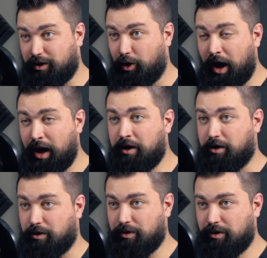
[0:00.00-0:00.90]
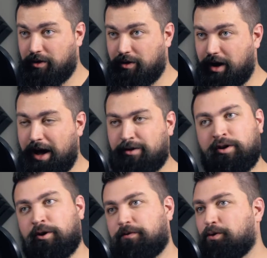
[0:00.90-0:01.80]
in Ohio, I don't
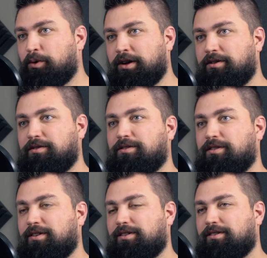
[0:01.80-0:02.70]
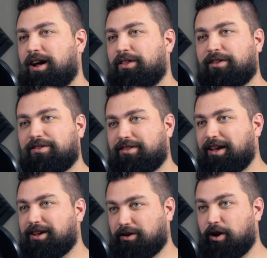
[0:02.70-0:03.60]
know if you would. I think they
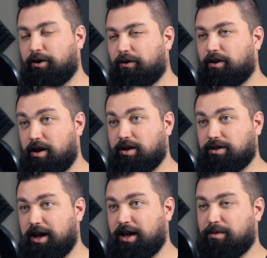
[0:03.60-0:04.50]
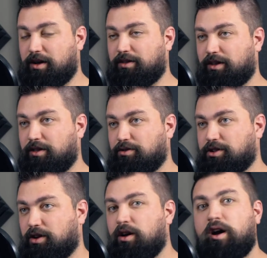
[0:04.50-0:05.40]
could go for a long time on the Alone
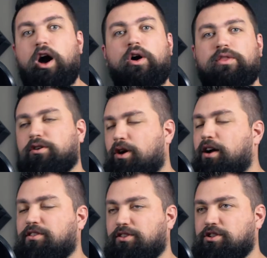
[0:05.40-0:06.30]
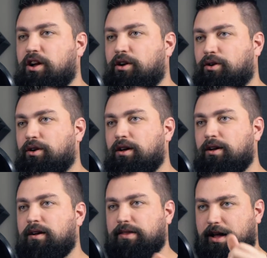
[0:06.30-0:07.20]
show. Oh, and the crux of the show
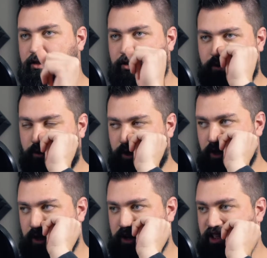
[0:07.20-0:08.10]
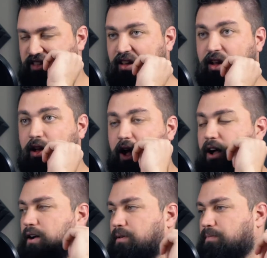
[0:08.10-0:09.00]
that's really good is
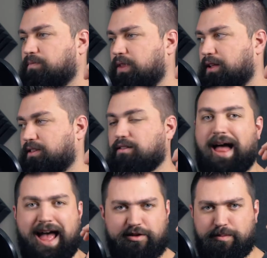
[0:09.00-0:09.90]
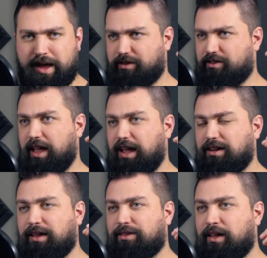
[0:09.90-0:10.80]
it's a last man
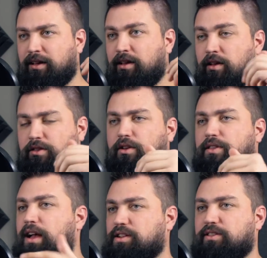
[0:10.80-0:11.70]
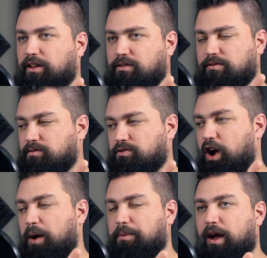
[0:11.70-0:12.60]
standing thing. Yeah. So it's not just
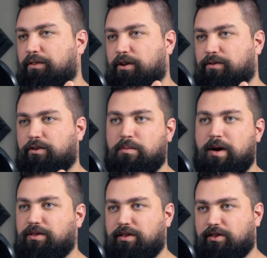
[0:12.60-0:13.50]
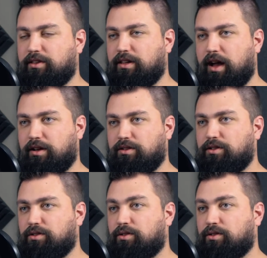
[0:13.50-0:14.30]
drop you out there for a month and see how you do.